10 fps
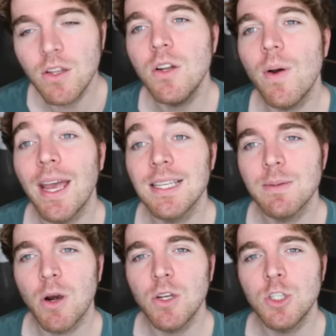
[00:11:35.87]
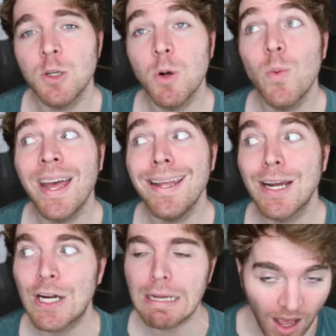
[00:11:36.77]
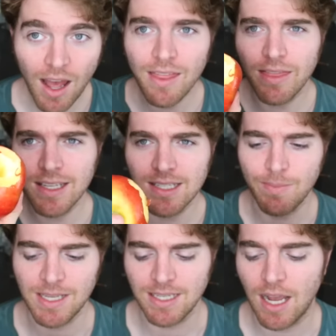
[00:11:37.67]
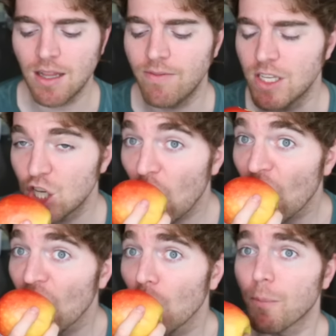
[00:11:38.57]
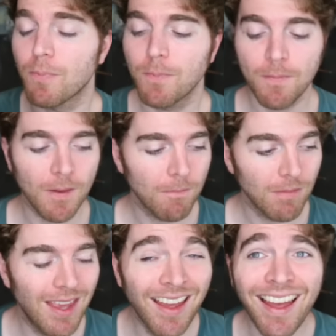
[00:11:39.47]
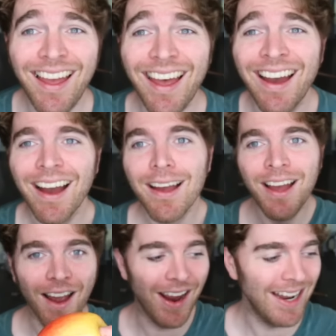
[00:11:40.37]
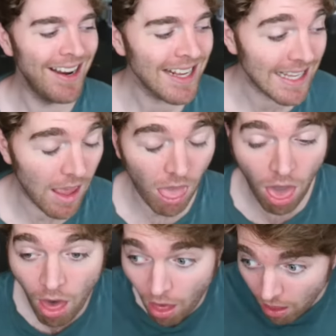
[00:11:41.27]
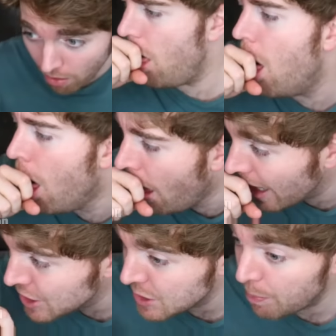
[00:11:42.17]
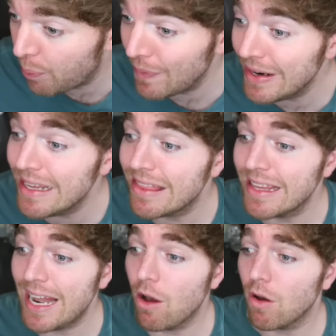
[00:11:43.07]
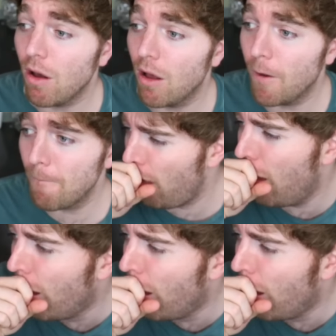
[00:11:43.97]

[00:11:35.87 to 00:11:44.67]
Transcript: The new A S M R YouTuber right here. Uh, this is amazing, I love this. All right, next. I just breathed in alcohol.